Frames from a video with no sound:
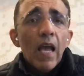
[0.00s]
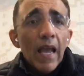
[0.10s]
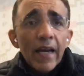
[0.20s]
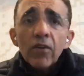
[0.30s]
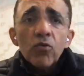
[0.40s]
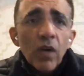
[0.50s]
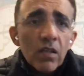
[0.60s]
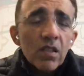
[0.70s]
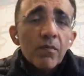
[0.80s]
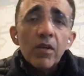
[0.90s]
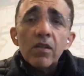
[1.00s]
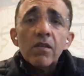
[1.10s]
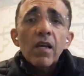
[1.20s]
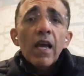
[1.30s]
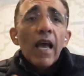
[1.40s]
and to
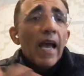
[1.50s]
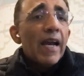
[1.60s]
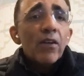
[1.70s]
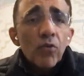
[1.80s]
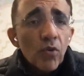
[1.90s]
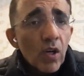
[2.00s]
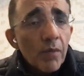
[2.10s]
customers, and to your